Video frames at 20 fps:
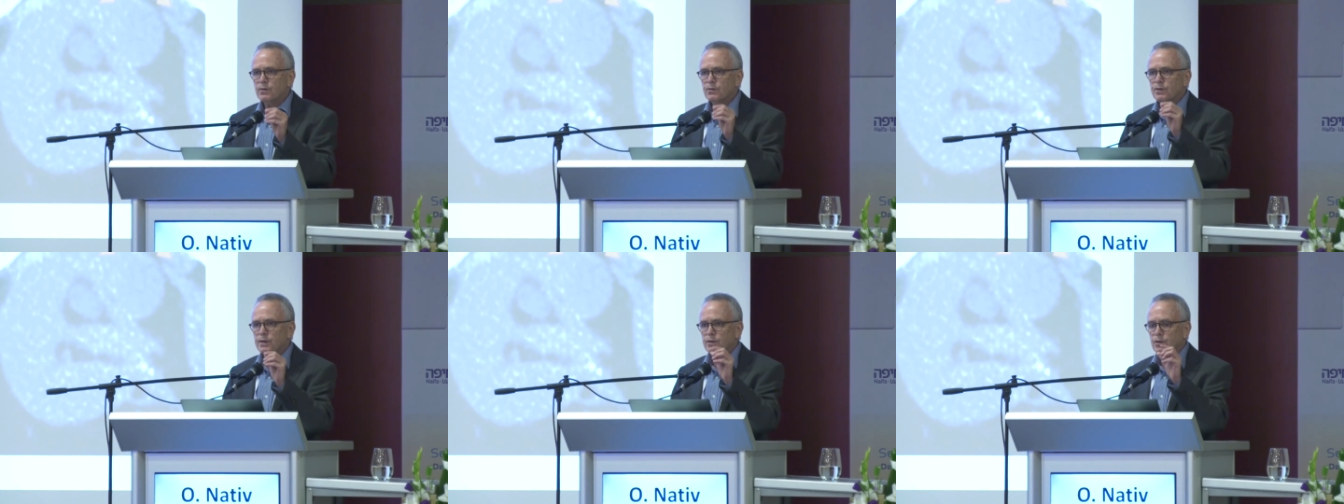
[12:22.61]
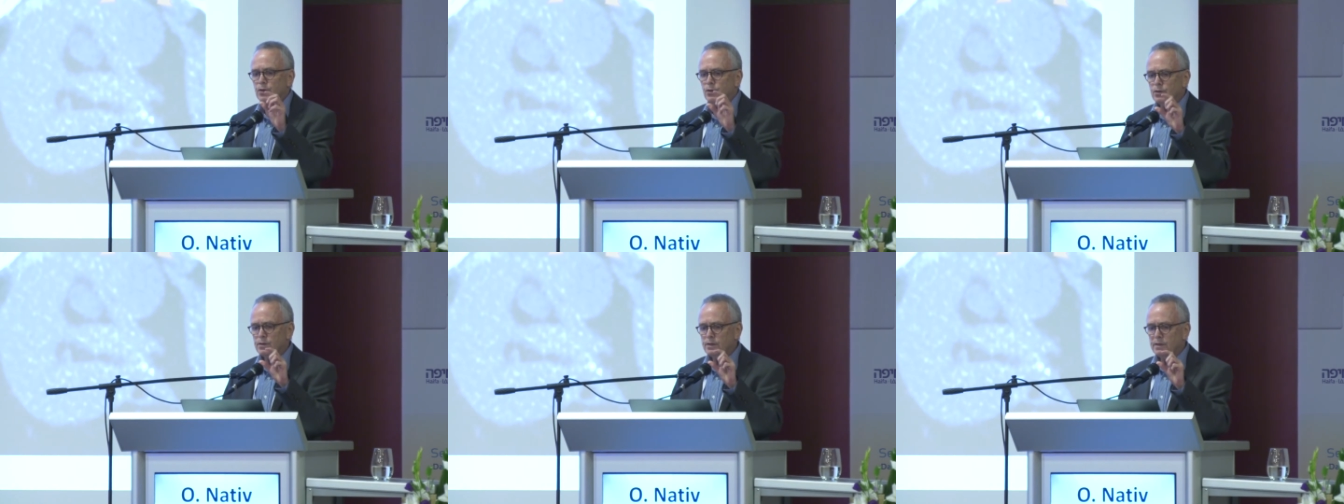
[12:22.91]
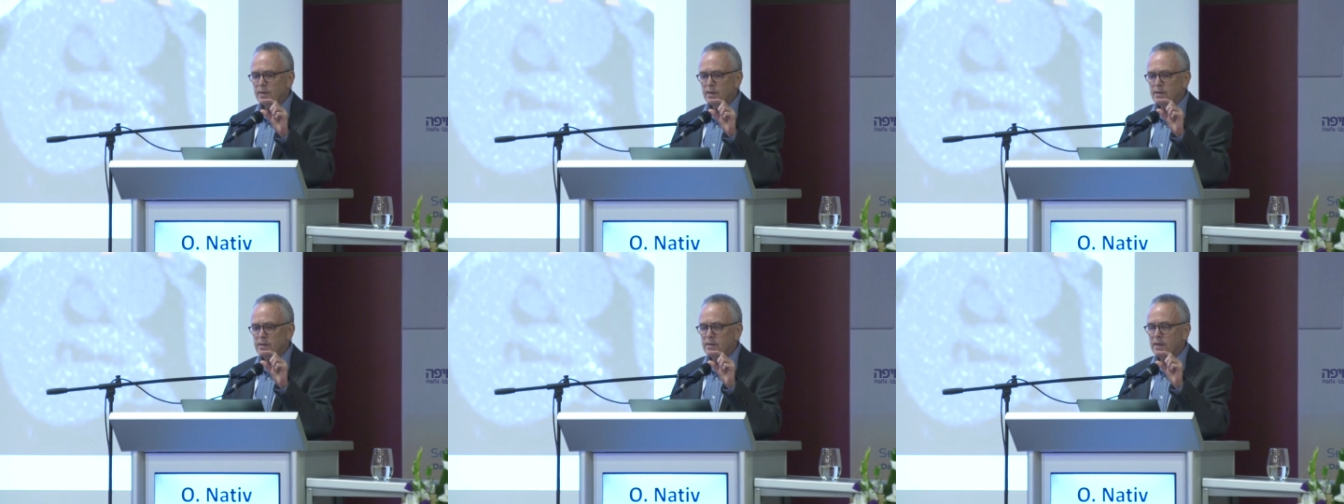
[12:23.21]
reduced
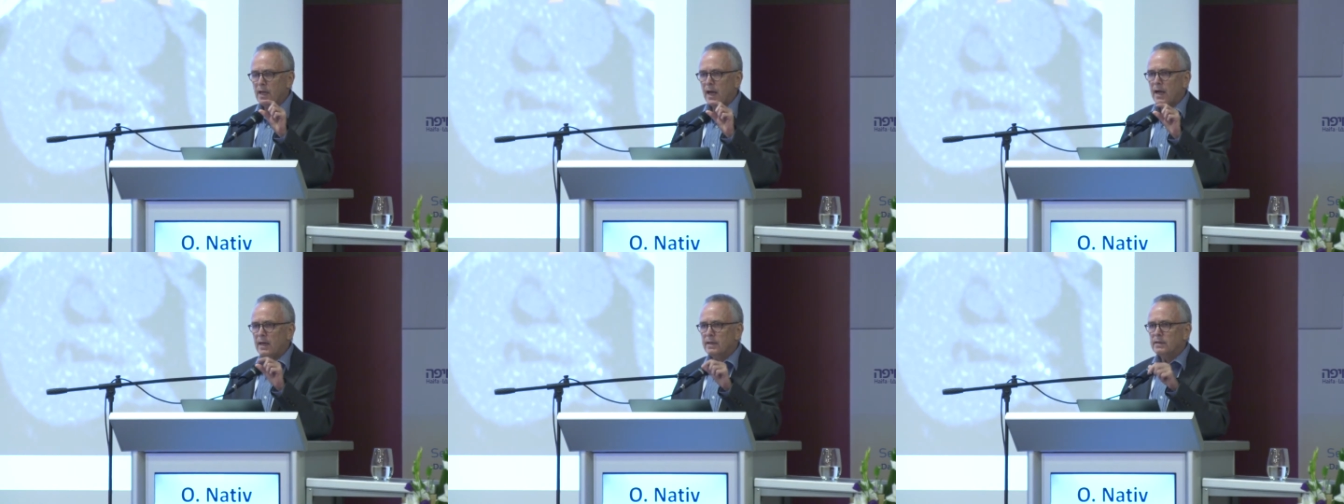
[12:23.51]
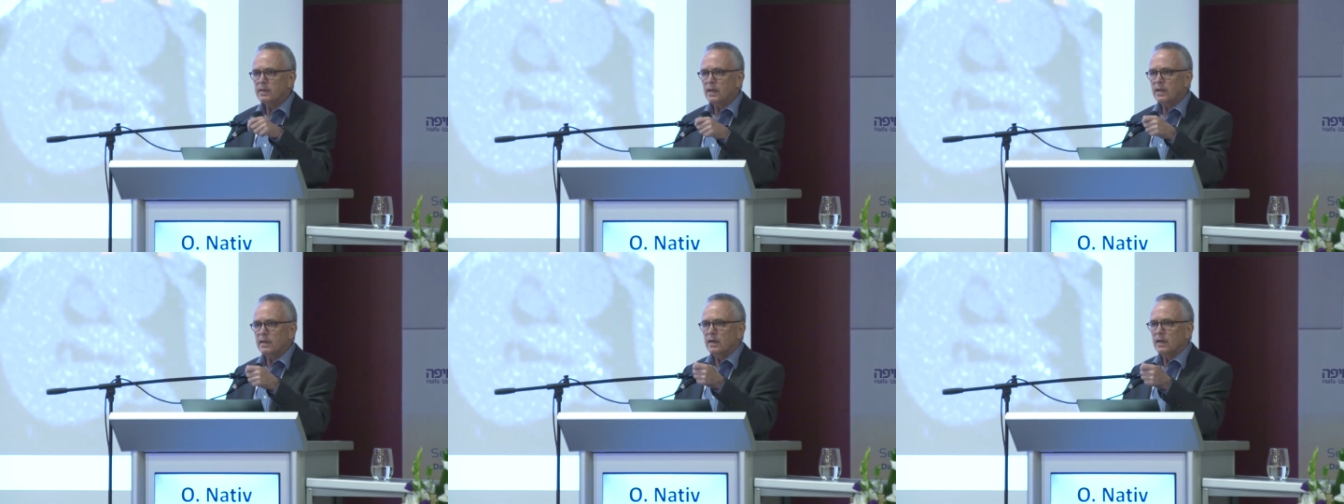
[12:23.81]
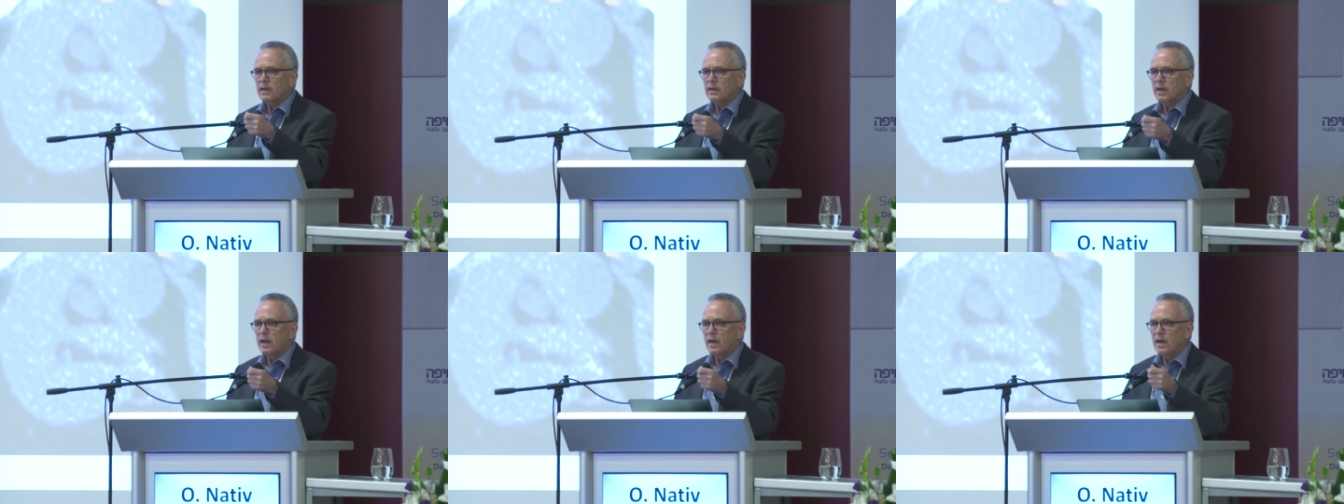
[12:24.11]
the size and
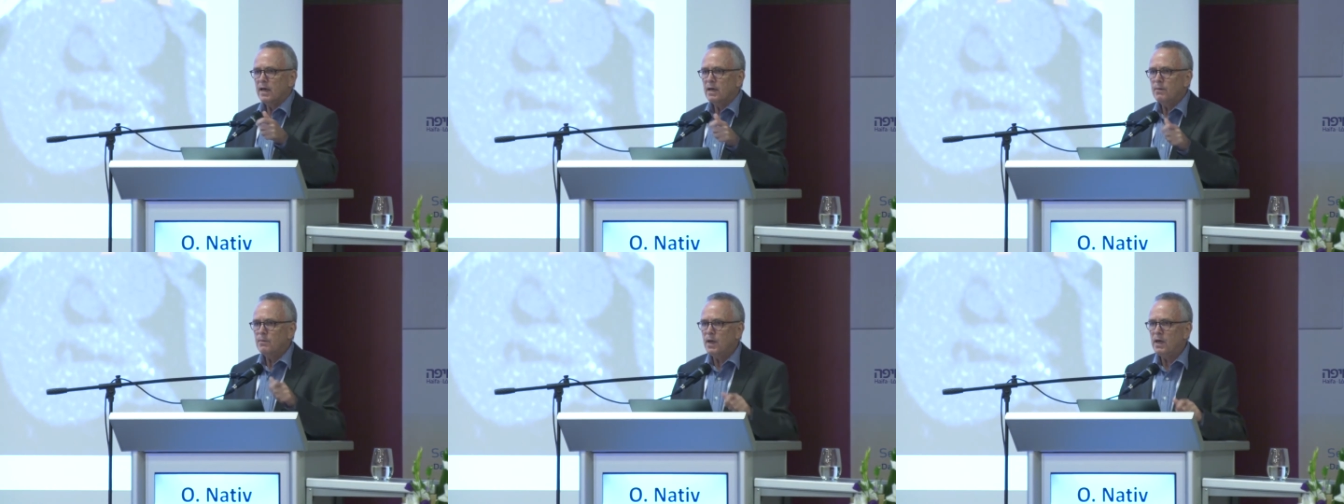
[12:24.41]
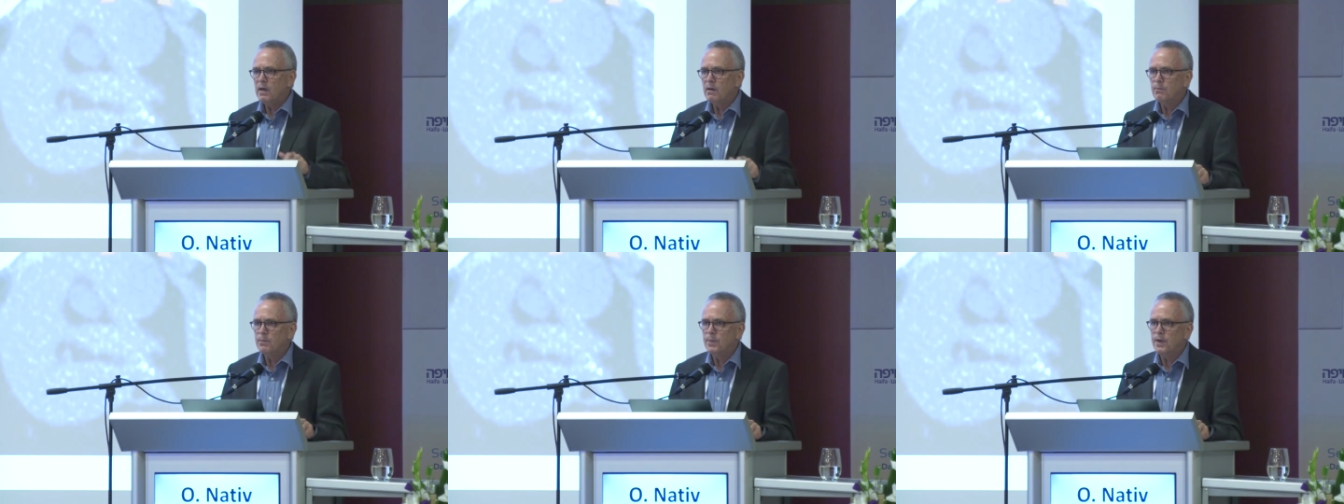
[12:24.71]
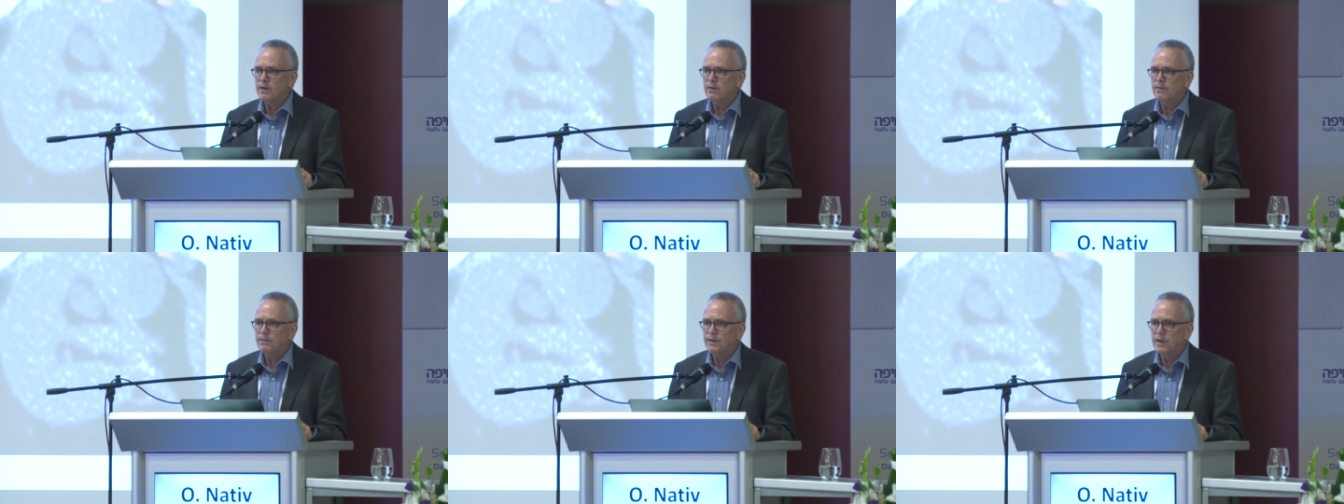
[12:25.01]
enable
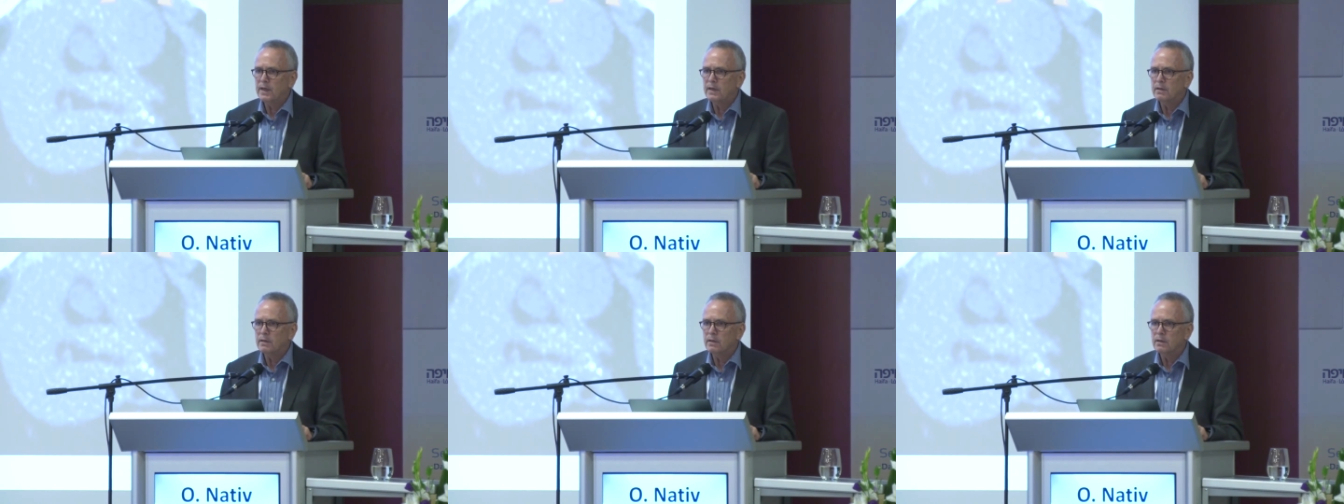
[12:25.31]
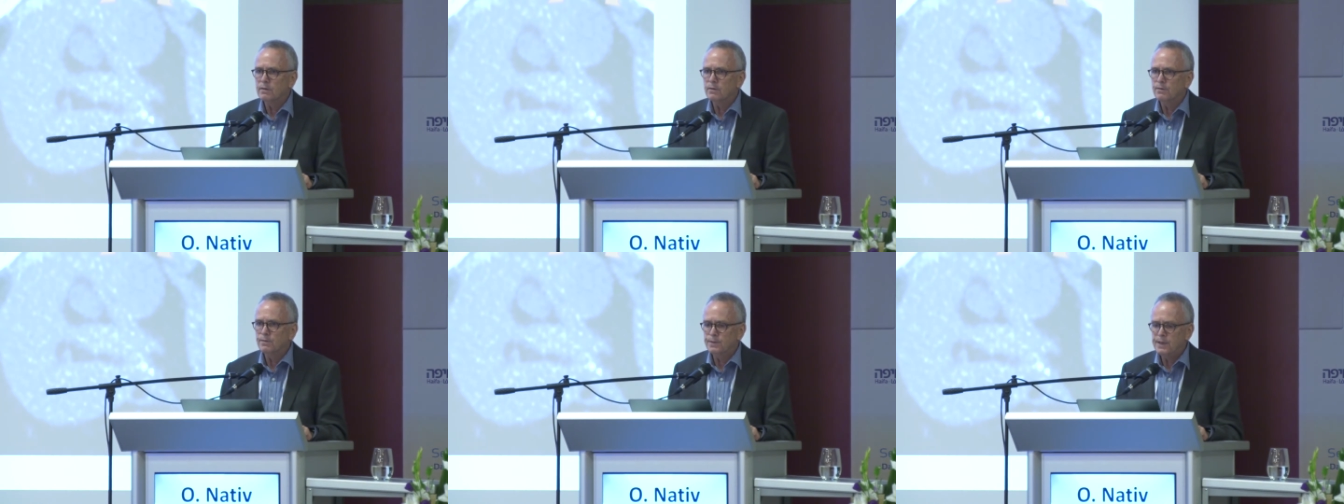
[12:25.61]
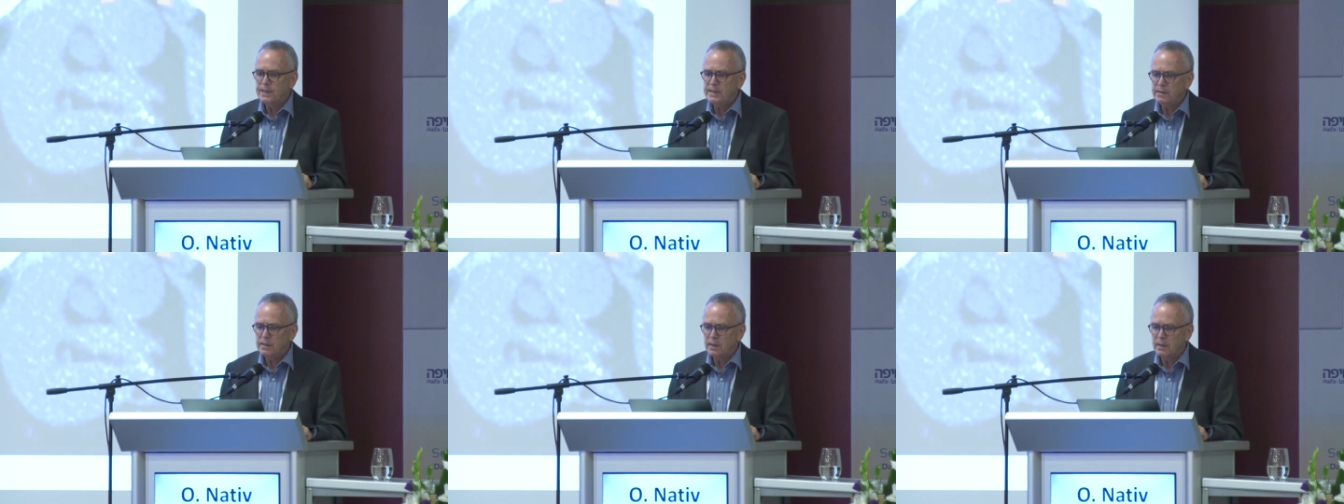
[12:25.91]
perfect
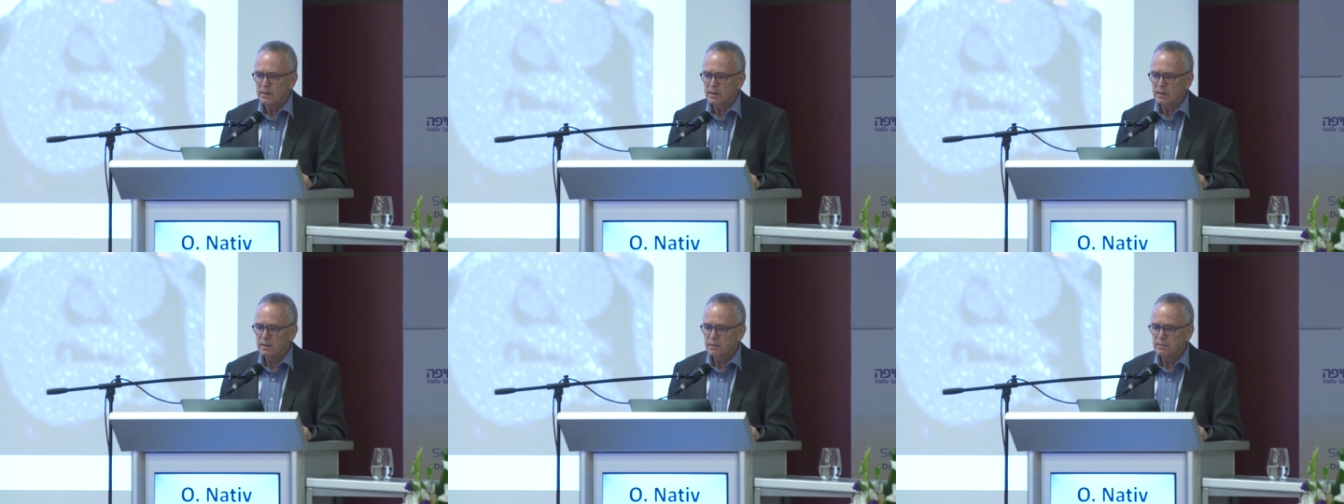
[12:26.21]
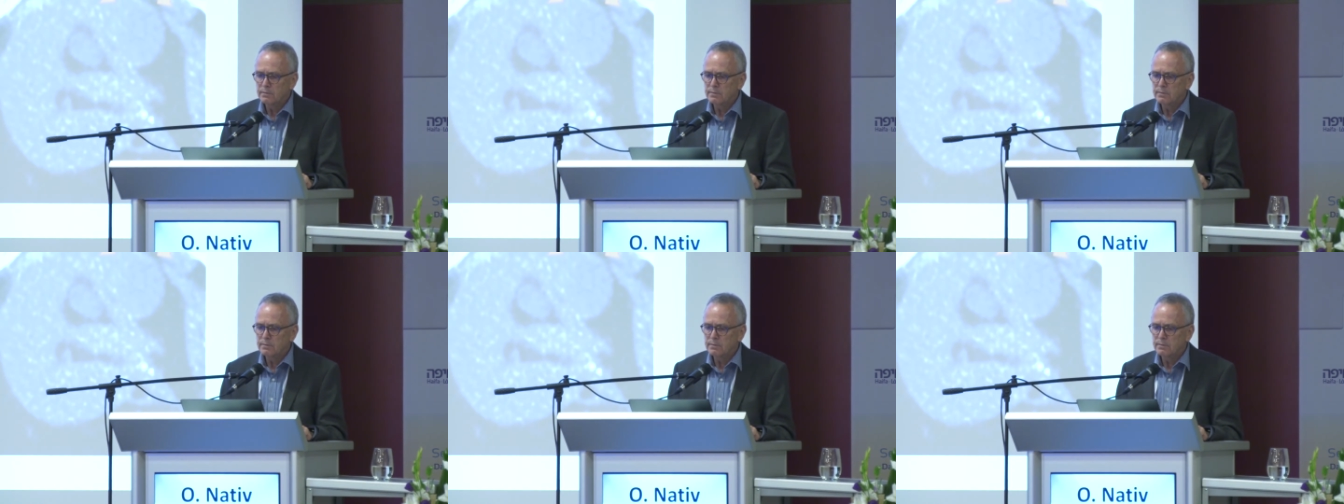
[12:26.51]
freezing.